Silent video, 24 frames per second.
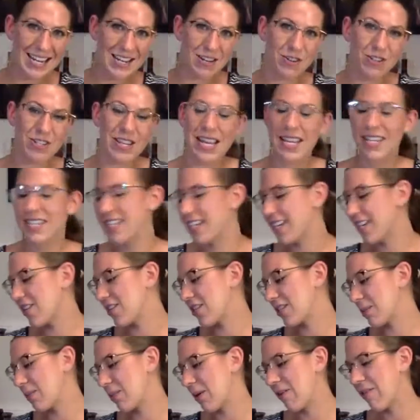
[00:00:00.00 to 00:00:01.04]
Your tasting
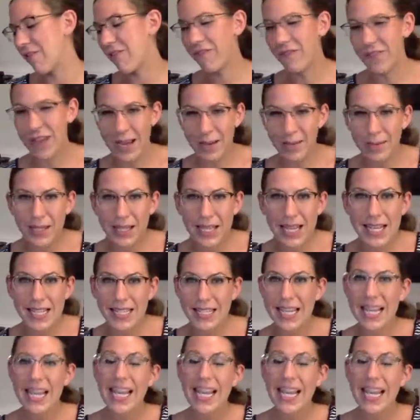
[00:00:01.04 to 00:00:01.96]
notes were fabulous.